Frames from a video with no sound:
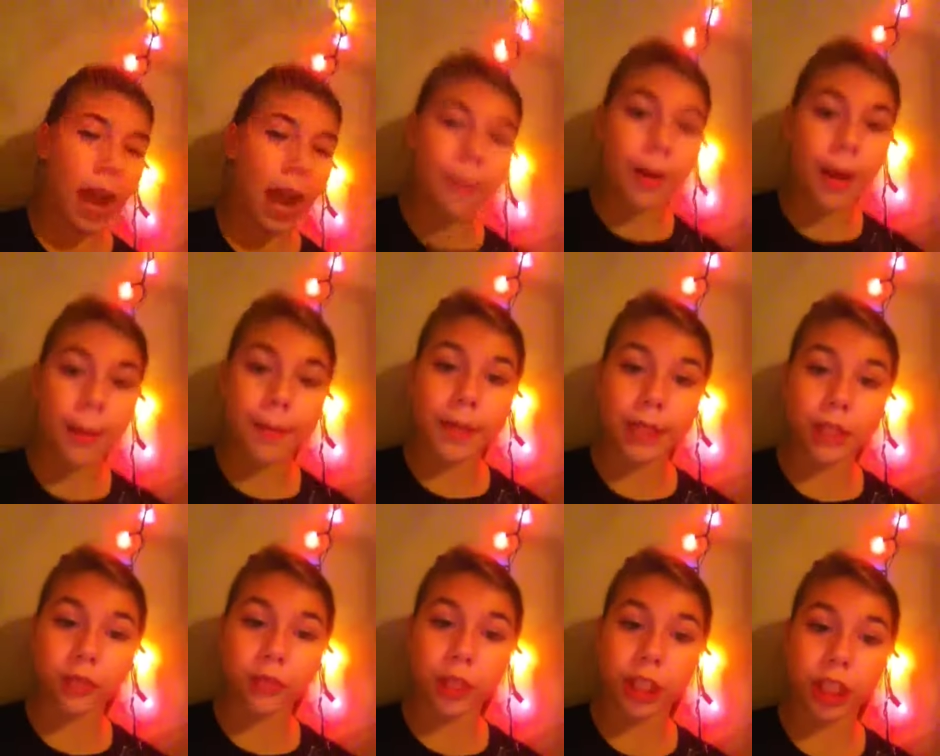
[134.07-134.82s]
I might
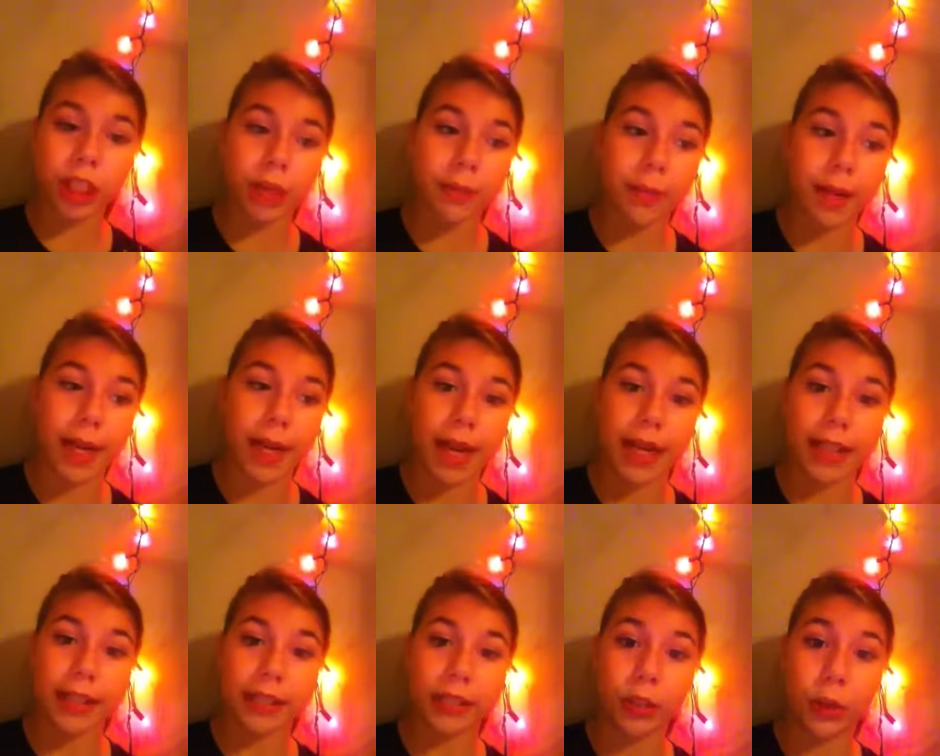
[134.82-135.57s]
be switching my
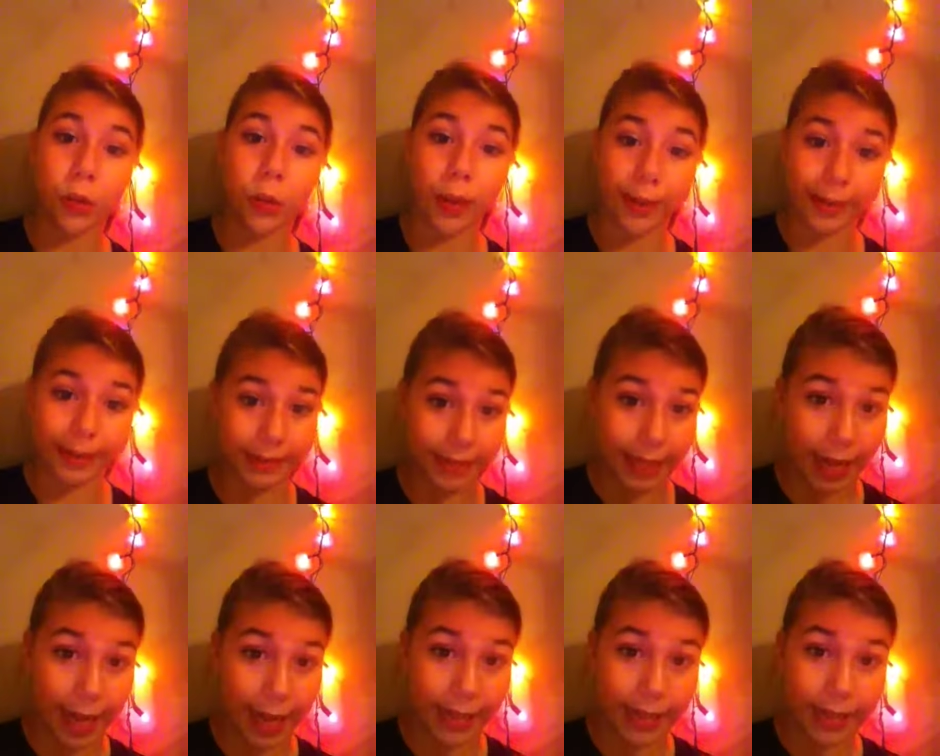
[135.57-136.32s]
days to
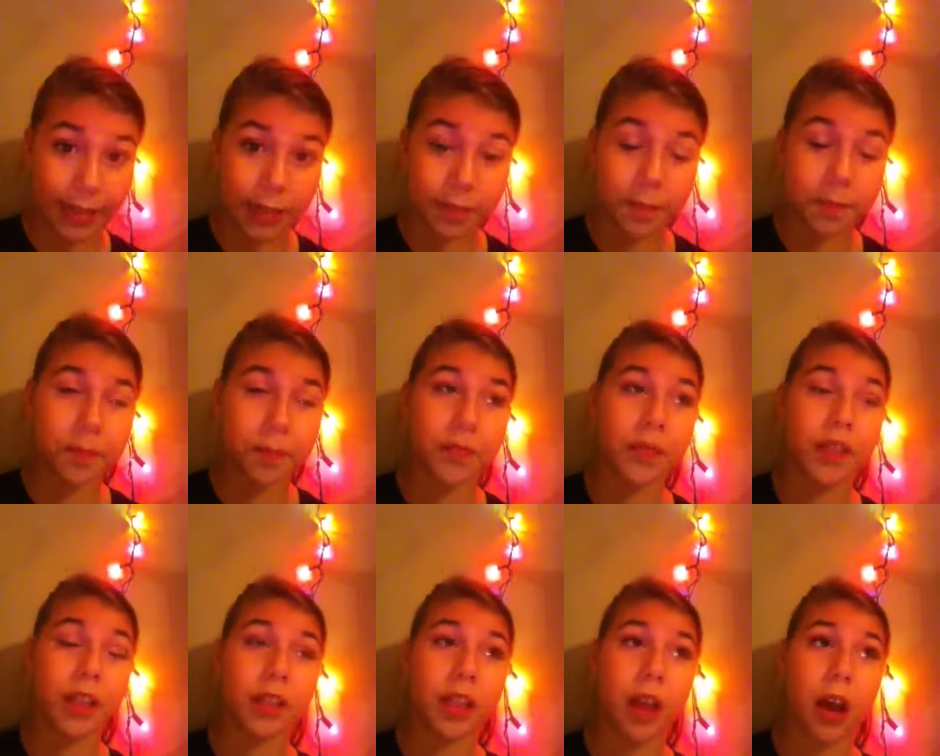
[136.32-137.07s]
Wednesdays.
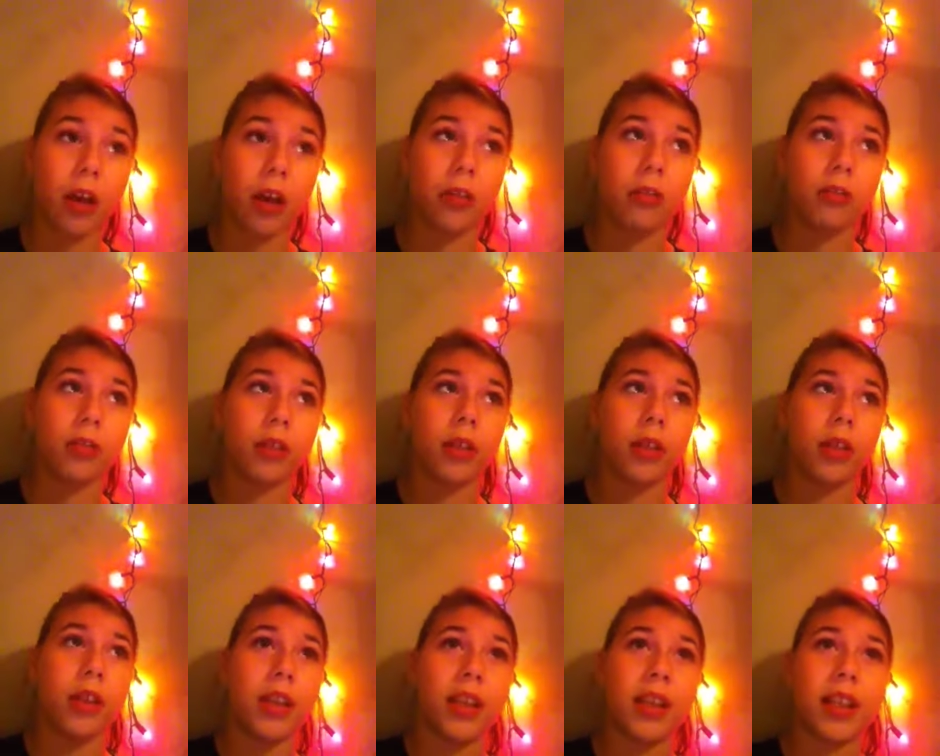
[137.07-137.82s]
So,
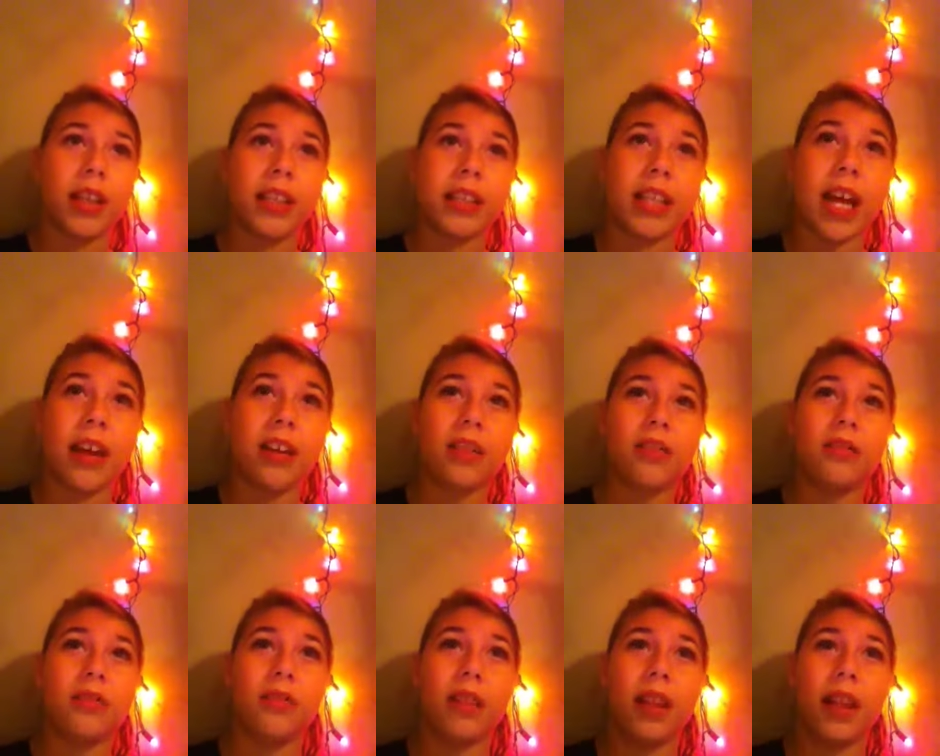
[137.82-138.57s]
because I
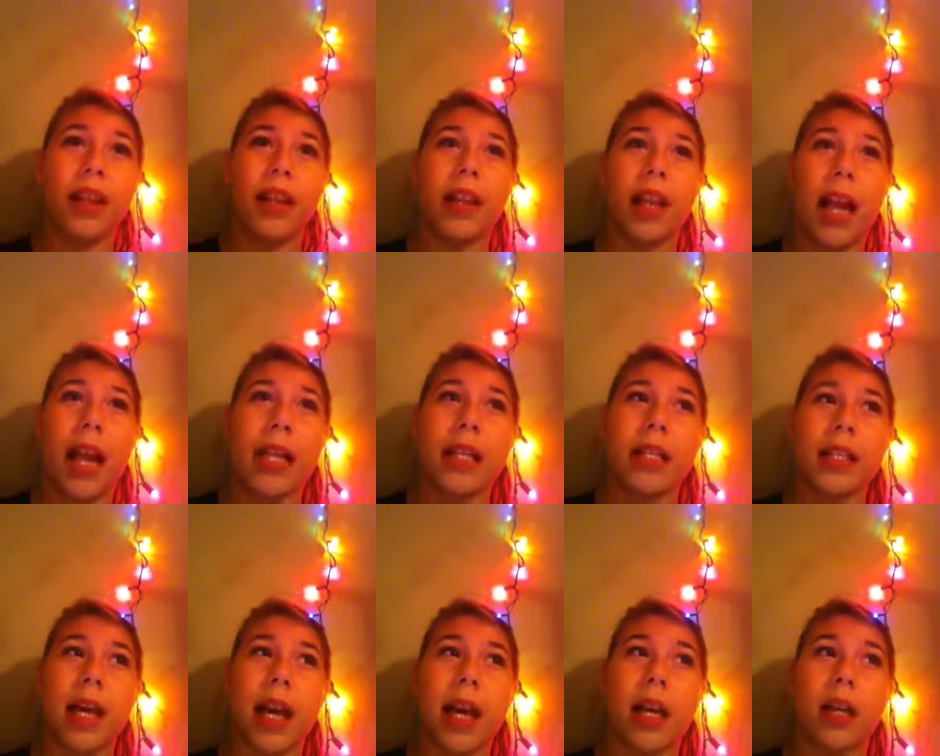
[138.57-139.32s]
don't really like
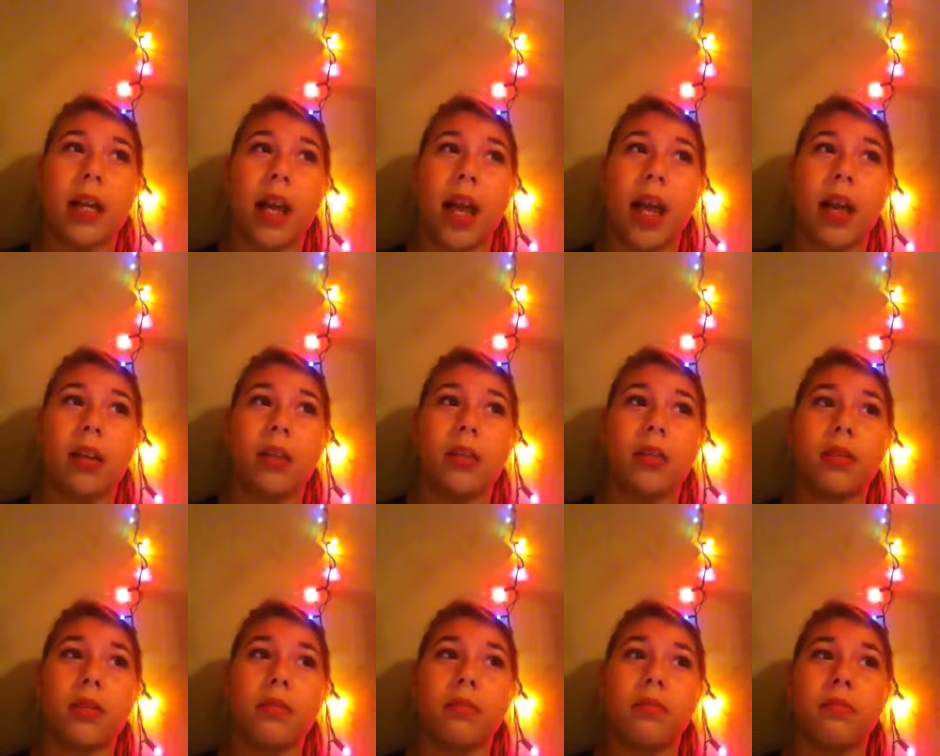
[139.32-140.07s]

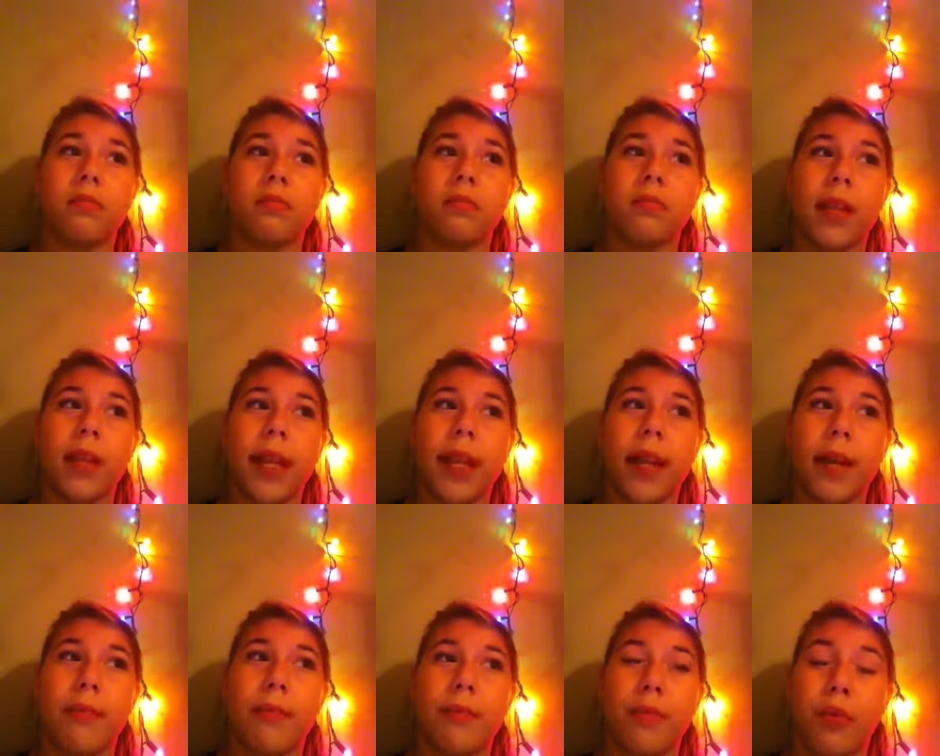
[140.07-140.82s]
Saturdays. They
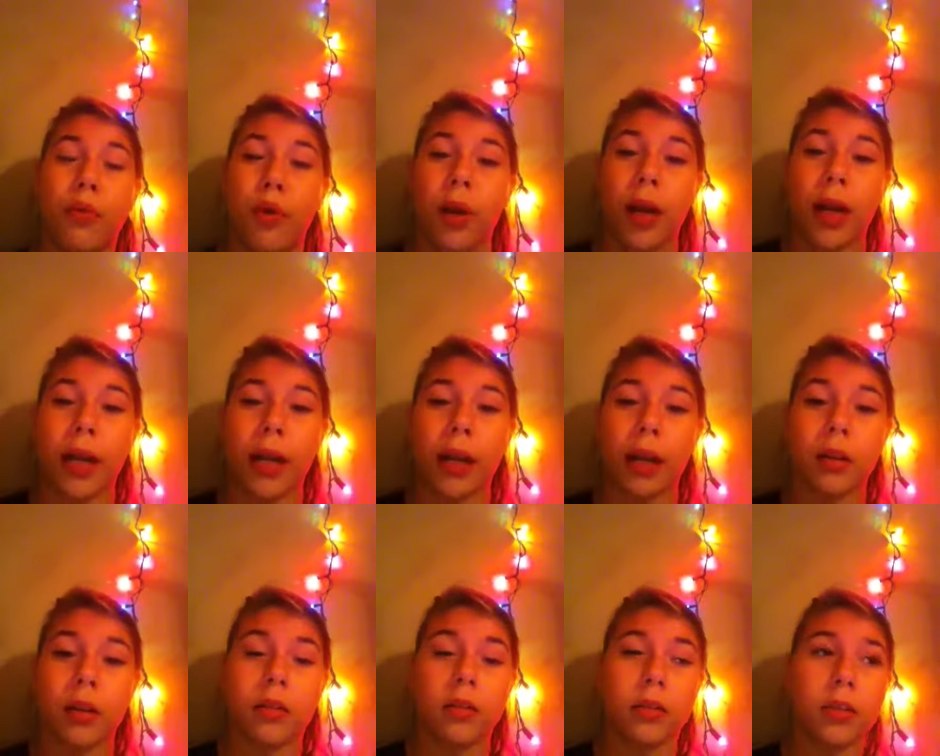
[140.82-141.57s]
get
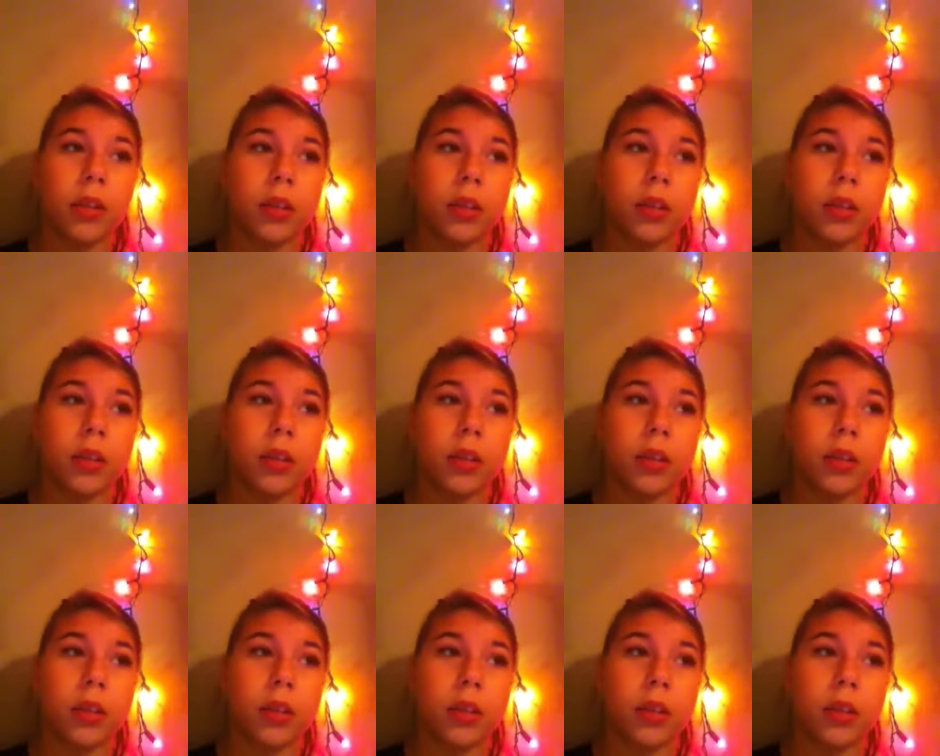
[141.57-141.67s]
boring.